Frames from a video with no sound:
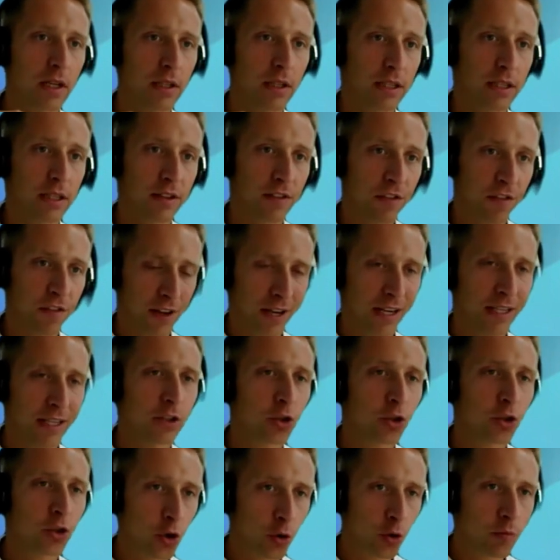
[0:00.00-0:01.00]

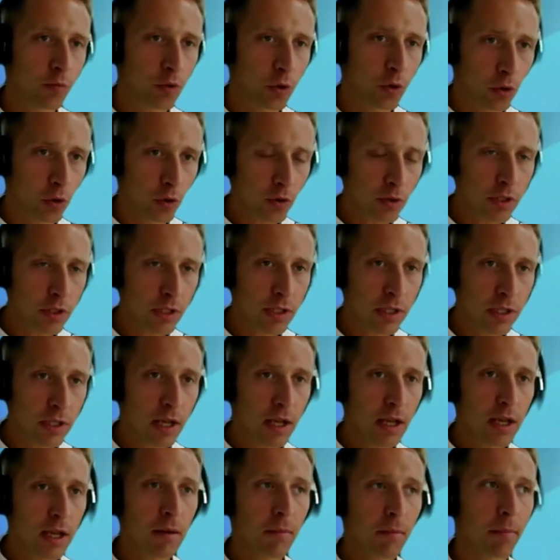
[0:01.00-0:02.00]
defined job roles,
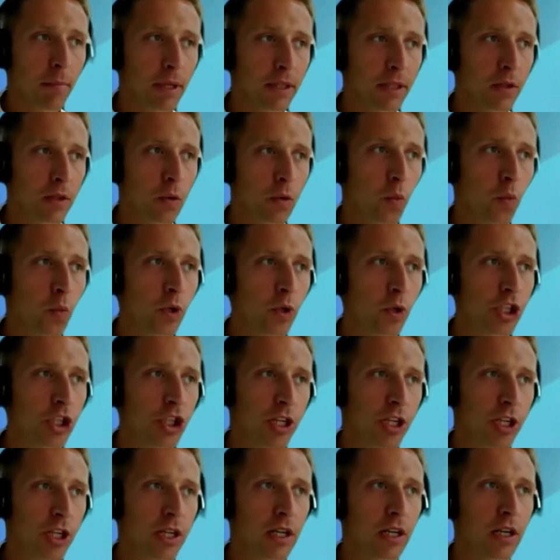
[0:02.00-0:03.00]
but which
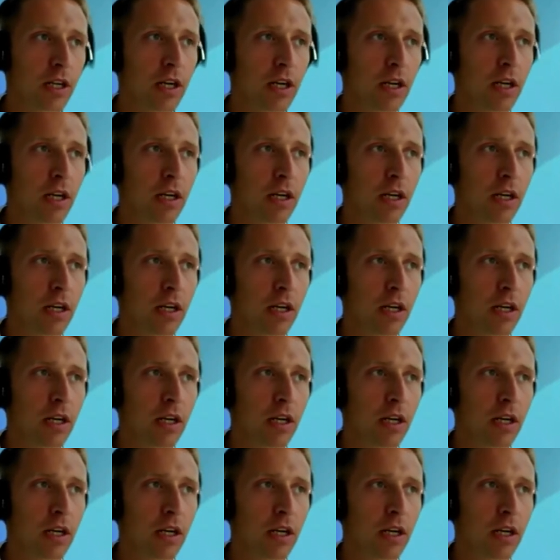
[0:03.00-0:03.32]
are